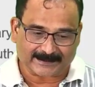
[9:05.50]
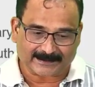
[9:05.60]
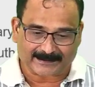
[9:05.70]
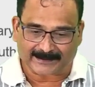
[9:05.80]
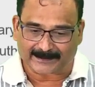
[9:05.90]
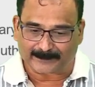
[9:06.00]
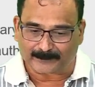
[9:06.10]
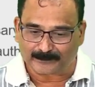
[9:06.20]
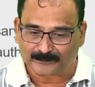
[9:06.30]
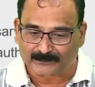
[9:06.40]
again.
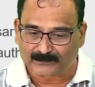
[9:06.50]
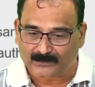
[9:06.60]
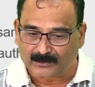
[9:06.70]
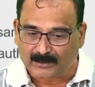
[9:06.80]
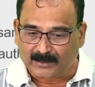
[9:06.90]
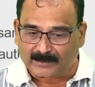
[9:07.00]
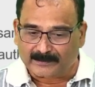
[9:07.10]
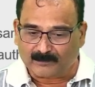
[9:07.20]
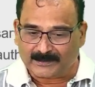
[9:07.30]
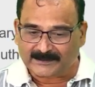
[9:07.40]

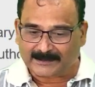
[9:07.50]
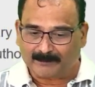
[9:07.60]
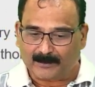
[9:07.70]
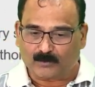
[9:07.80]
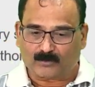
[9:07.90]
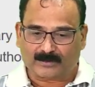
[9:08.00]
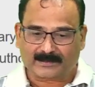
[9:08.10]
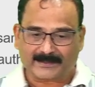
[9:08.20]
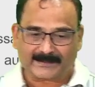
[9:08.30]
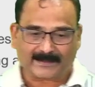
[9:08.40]
Now let's have a look
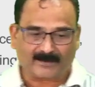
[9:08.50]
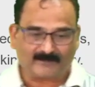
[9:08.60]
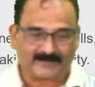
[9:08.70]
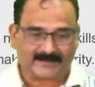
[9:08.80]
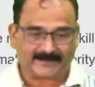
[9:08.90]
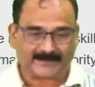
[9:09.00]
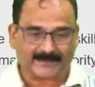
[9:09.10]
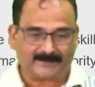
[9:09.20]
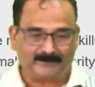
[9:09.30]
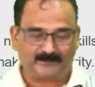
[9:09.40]
like how we can
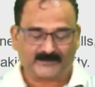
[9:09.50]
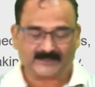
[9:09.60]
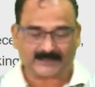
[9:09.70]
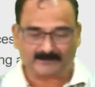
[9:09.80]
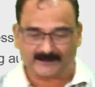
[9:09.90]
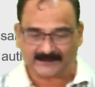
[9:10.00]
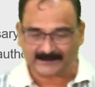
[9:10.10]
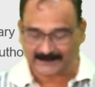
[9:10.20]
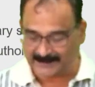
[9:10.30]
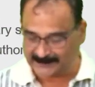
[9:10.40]
drive the service
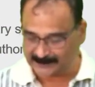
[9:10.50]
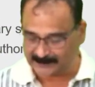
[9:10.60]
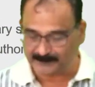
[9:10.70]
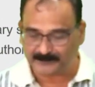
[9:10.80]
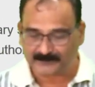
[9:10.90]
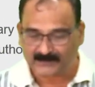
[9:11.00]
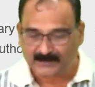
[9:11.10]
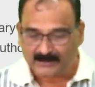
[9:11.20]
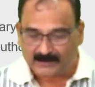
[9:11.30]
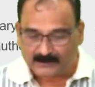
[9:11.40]
excellence.
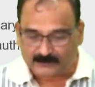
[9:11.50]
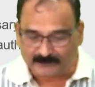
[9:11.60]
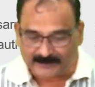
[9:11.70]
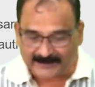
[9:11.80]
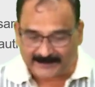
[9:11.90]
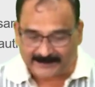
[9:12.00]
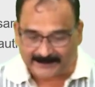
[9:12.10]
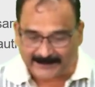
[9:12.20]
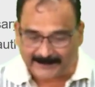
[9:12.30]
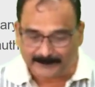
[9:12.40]
So we can
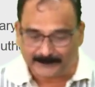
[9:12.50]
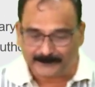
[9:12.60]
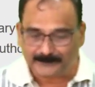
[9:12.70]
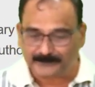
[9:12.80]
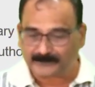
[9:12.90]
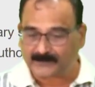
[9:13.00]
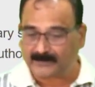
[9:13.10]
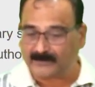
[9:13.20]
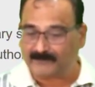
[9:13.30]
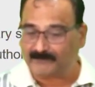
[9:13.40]
drive,
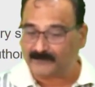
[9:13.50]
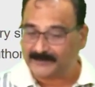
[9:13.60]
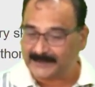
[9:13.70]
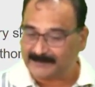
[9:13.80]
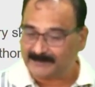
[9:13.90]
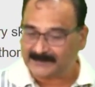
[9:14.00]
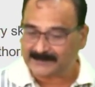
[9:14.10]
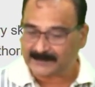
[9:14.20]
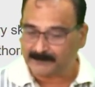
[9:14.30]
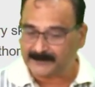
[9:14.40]
for driving the
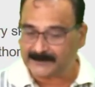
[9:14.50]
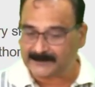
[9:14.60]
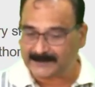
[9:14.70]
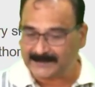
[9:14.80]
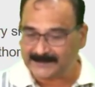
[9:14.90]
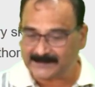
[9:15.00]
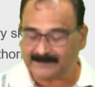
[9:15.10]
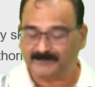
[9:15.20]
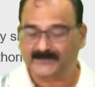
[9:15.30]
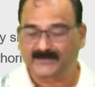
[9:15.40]
service
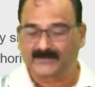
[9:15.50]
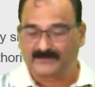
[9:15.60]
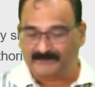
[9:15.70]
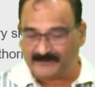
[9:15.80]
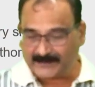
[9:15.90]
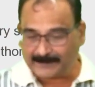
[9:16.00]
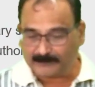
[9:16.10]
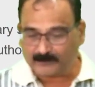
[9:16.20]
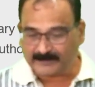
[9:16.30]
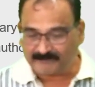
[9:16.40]
excellence, we have
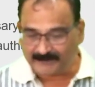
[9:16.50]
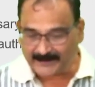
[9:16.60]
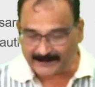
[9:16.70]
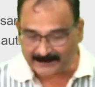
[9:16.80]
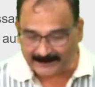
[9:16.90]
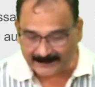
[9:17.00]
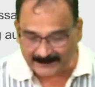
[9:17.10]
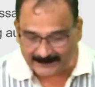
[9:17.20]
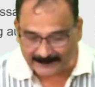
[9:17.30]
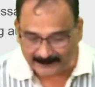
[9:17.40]
to define
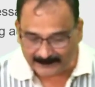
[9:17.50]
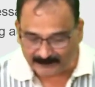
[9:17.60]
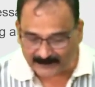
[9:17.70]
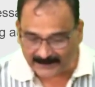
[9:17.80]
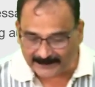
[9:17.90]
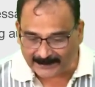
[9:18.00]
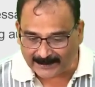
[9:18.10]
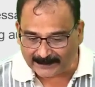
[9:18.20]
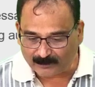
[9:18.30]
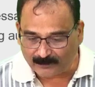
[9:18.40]
clearly and
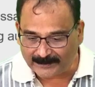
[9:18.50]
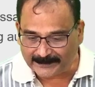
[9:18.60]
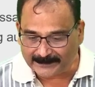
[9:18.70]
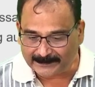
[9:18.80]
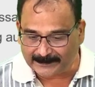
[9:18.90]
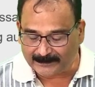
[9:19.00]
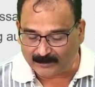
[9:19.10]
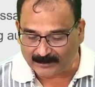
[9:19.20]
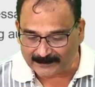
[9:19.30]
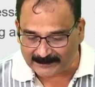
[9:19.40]
articulate the
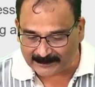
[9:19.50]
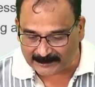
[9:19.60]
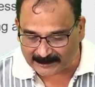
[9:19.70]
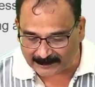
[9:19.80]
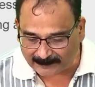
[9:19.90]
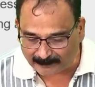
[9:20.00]
organization